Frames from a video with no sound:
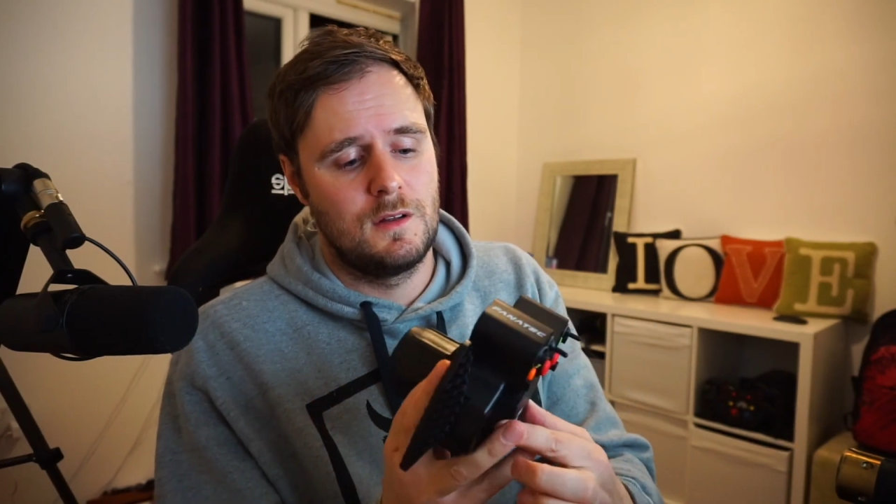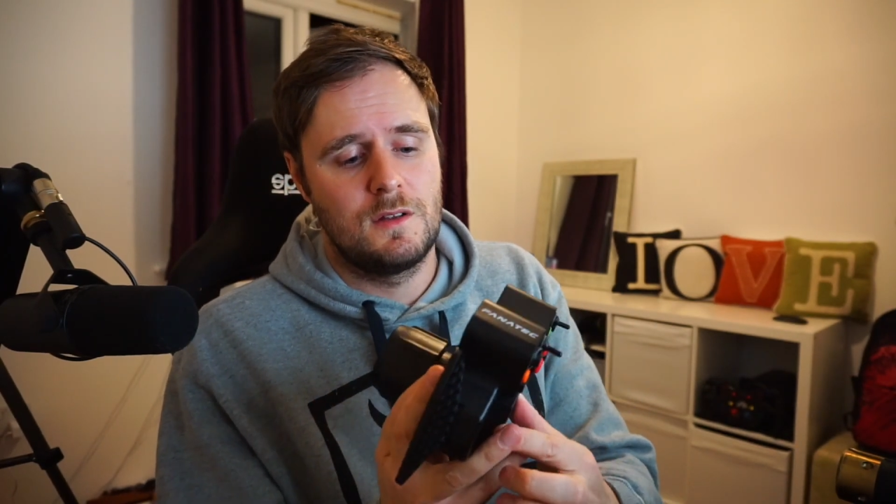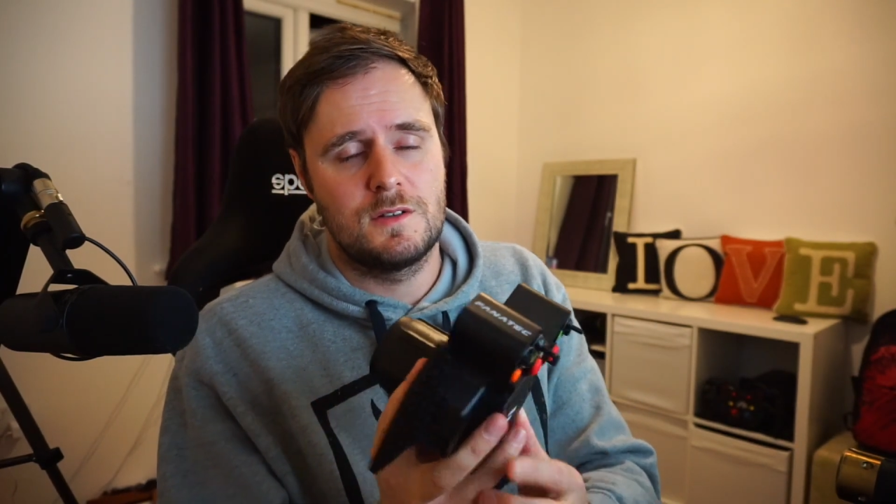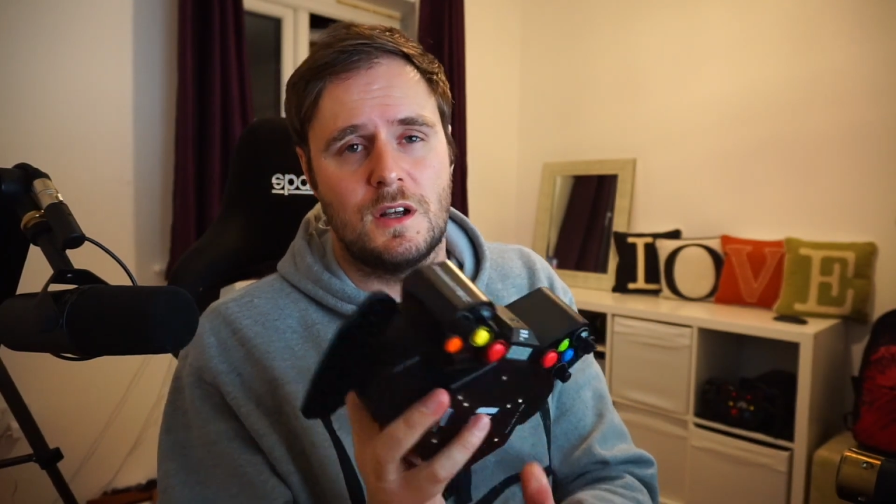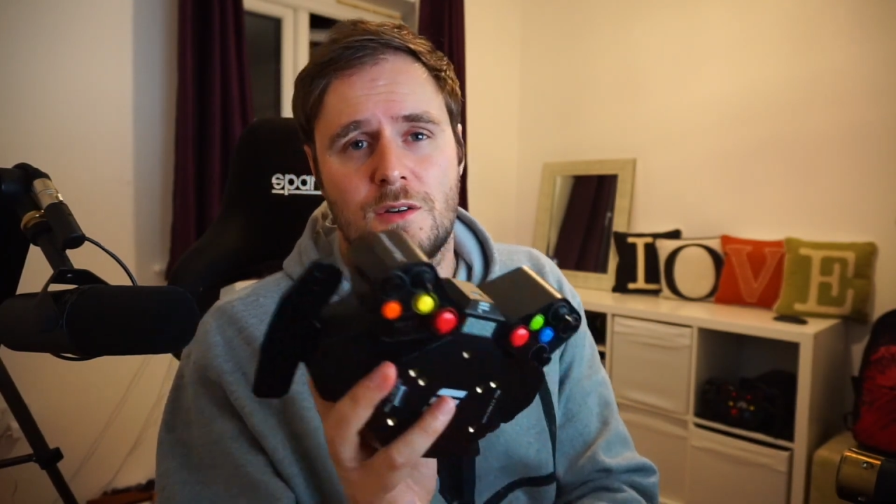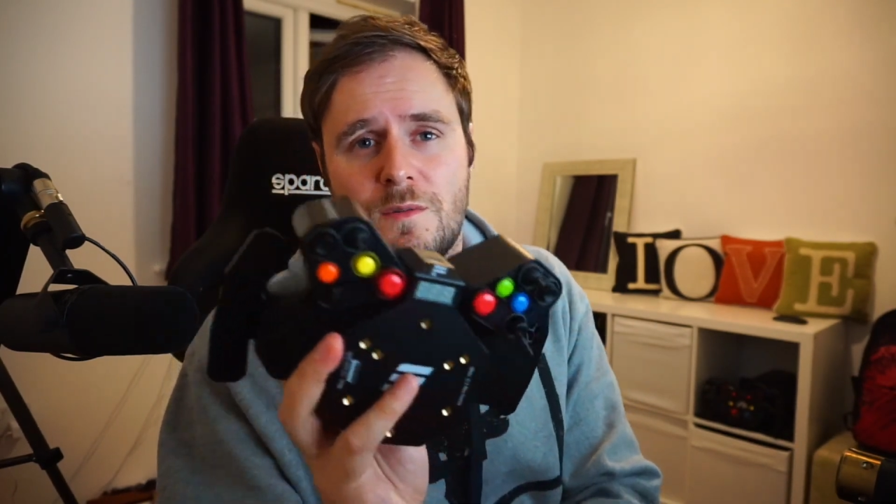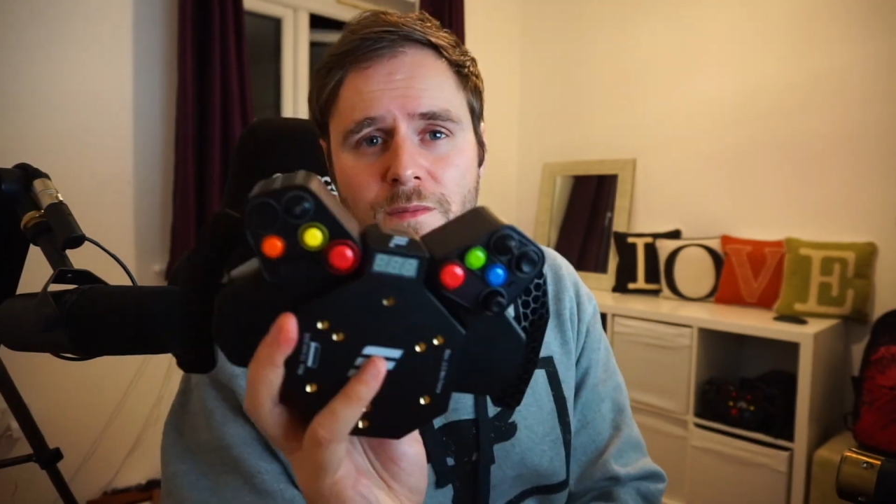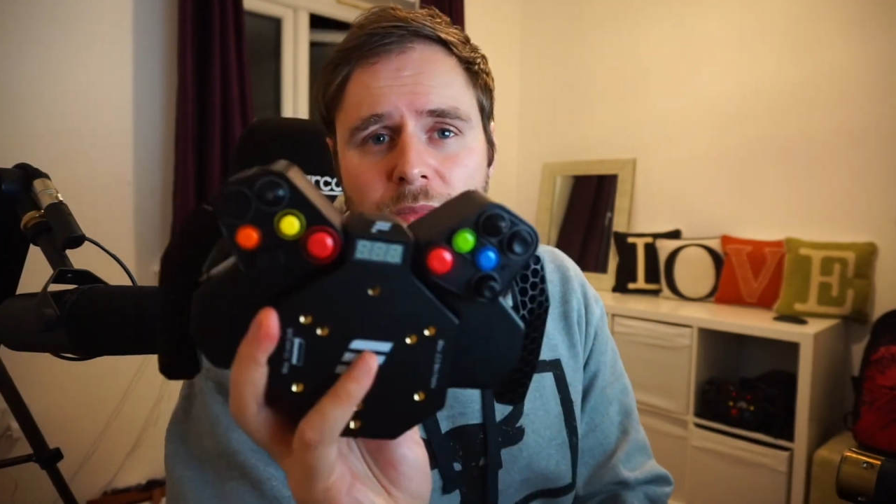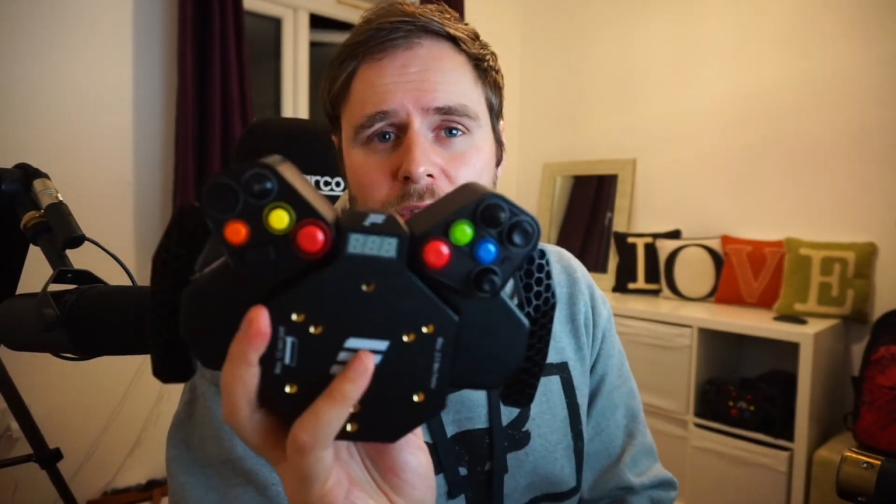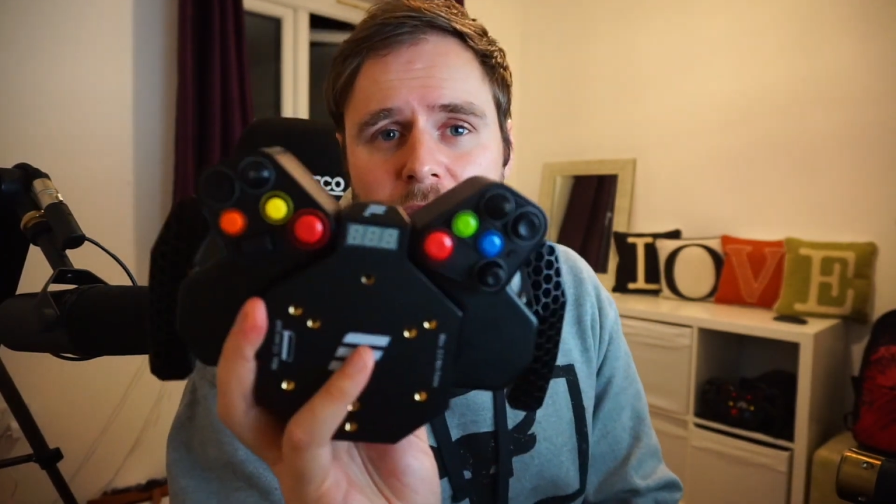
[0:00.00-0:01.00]
So
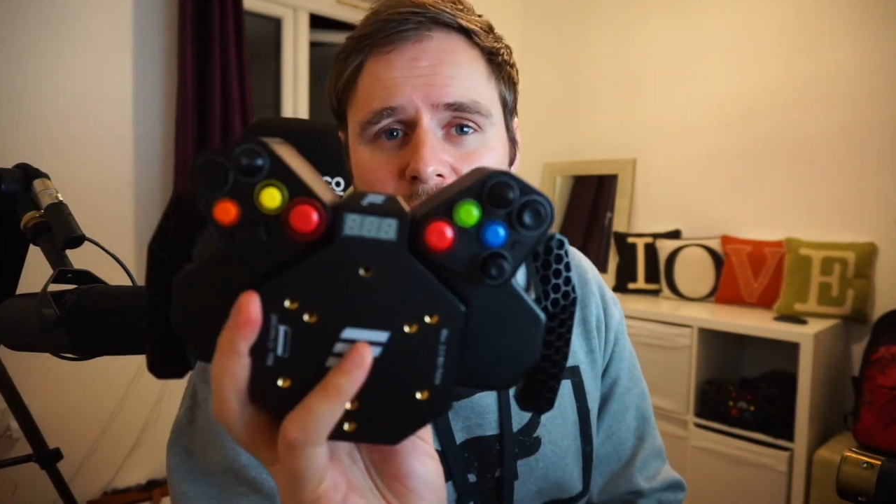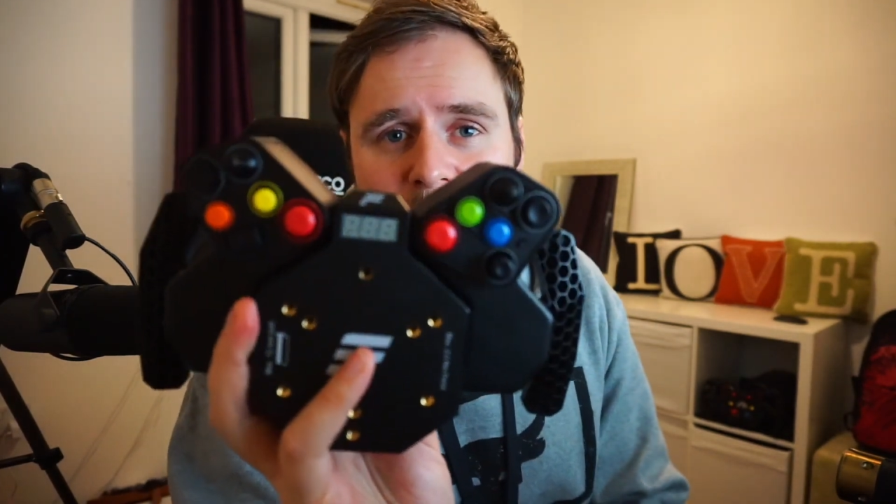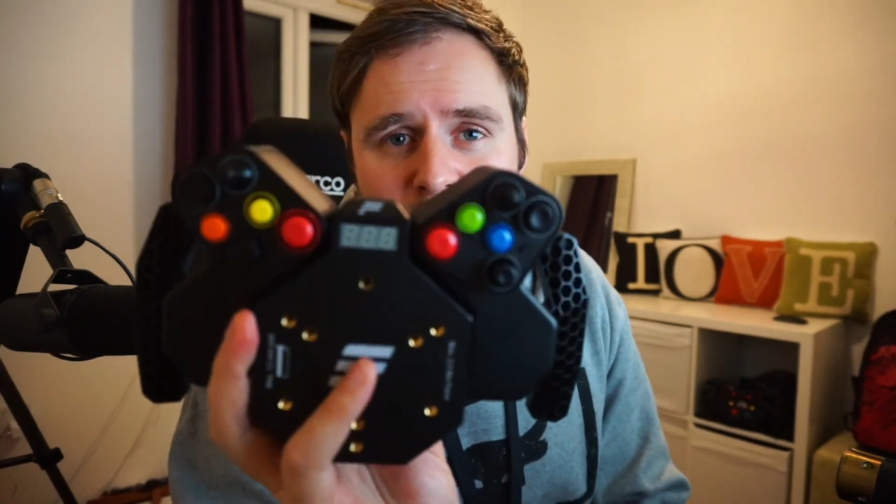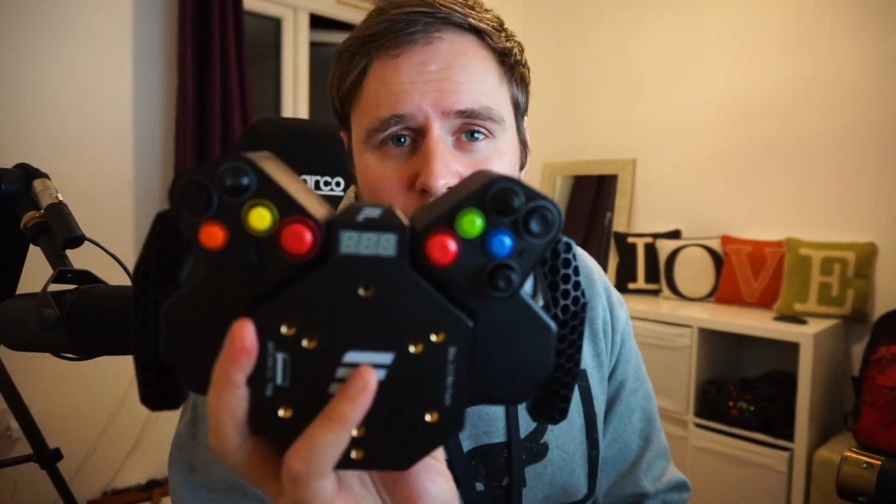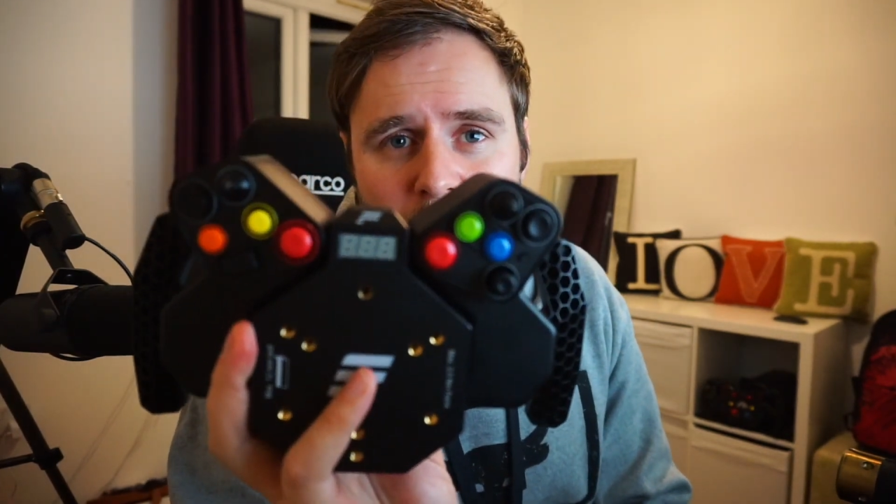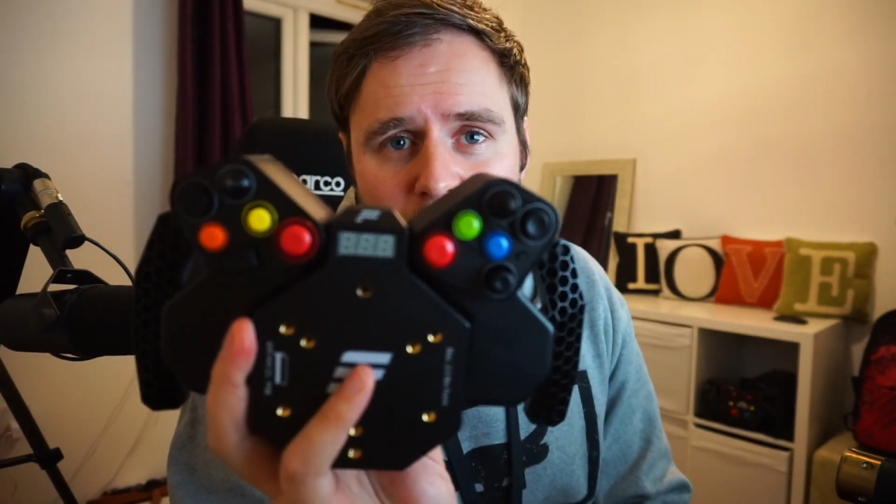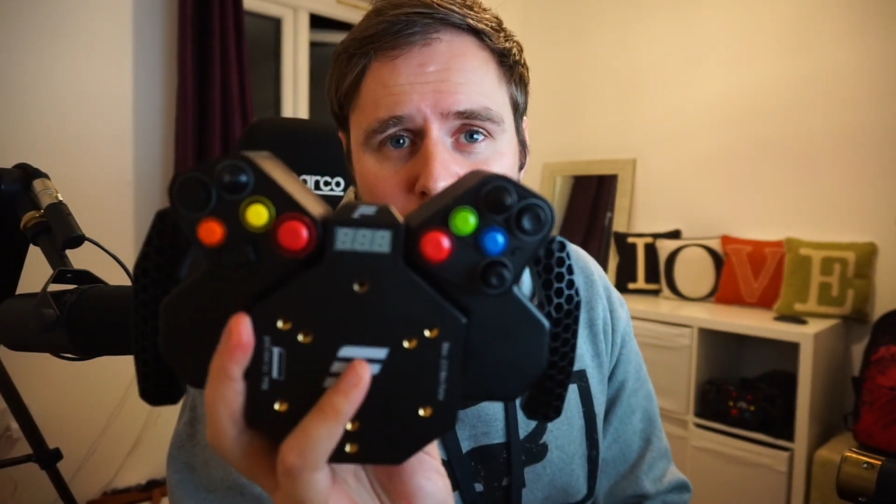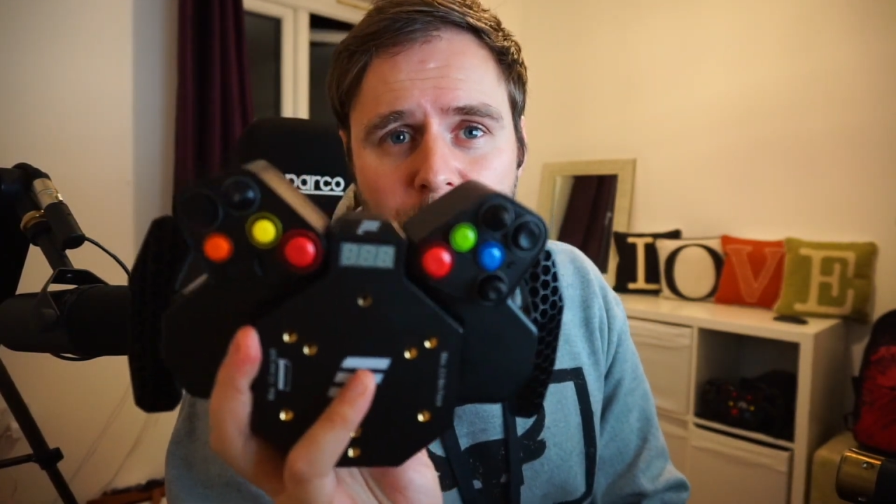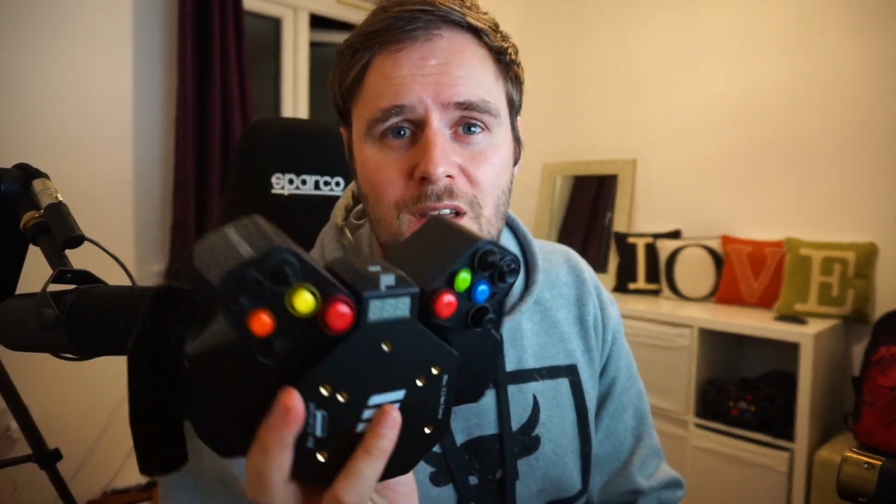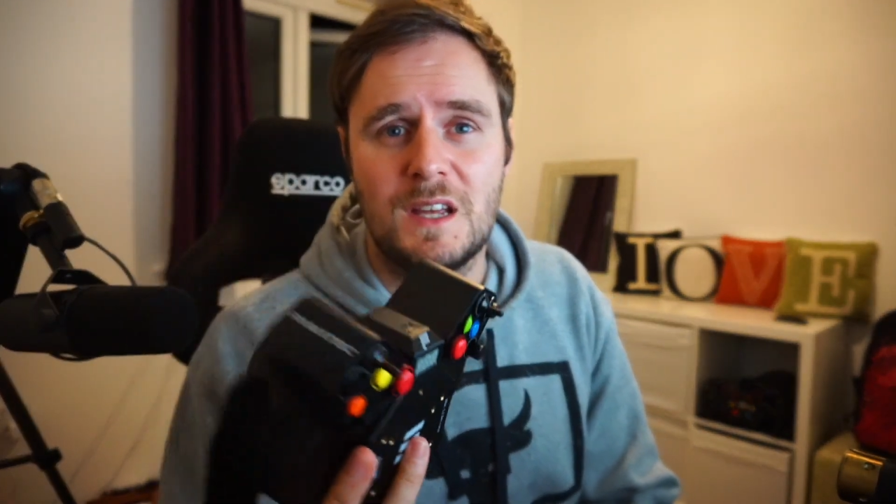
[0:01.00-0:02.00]
the next one up